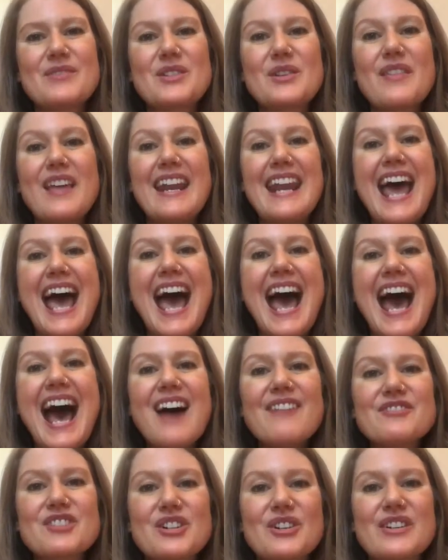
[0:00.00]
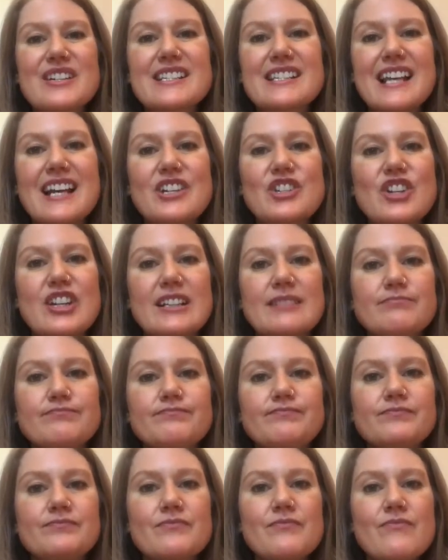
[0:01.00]
So then after a
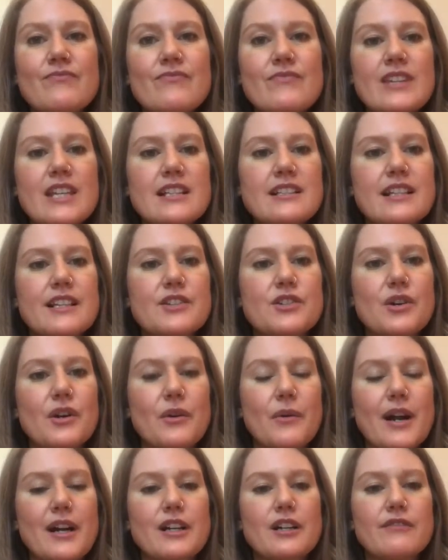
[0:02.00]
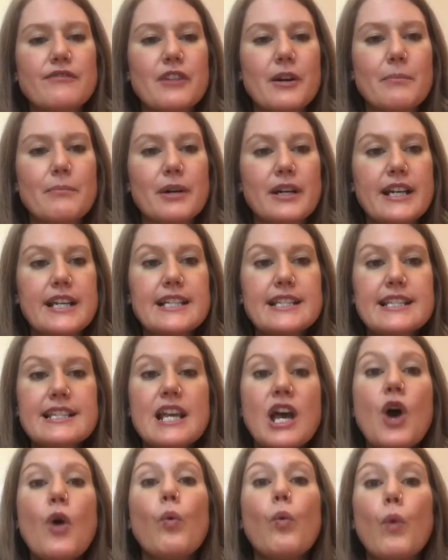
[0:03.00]
session, let's go to our confirmed
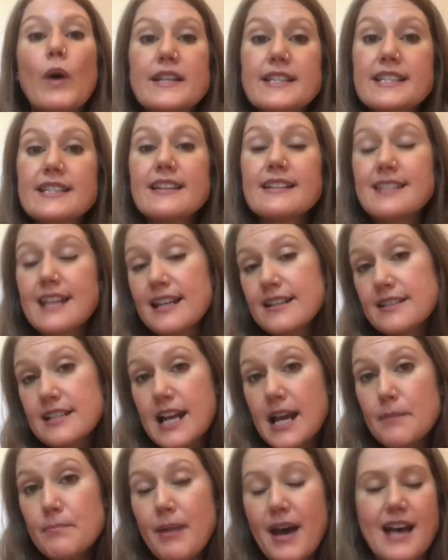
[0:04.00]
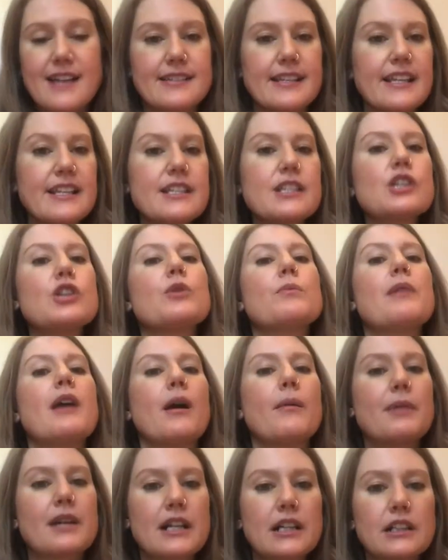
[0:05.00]
bookings. Once the date and time passes, you'll
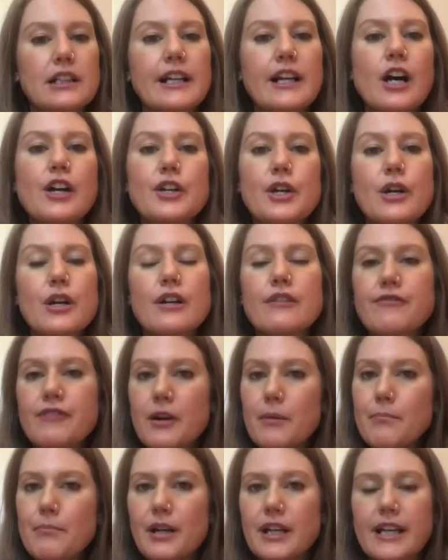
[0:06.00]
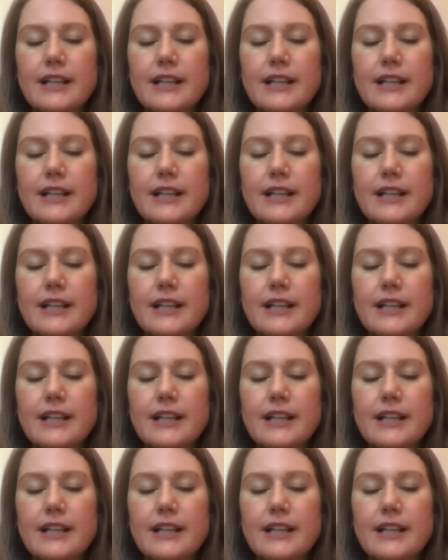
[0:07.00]
be able to click on your confirmed